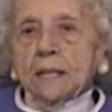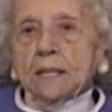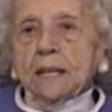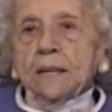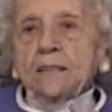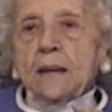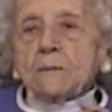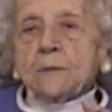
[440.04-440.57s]
well,
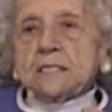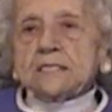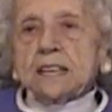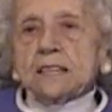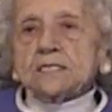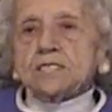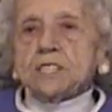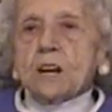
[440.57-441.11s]
there was
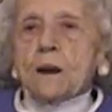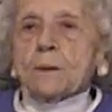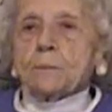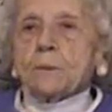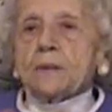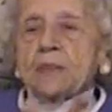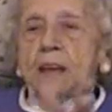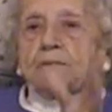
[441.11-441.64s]
that
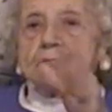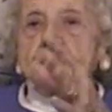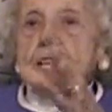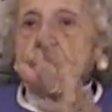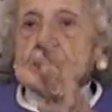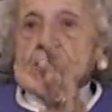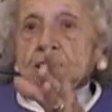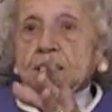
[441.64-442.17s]
sharp, they've
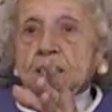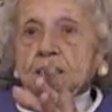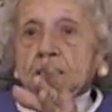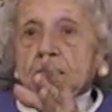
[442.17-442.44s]
changed it.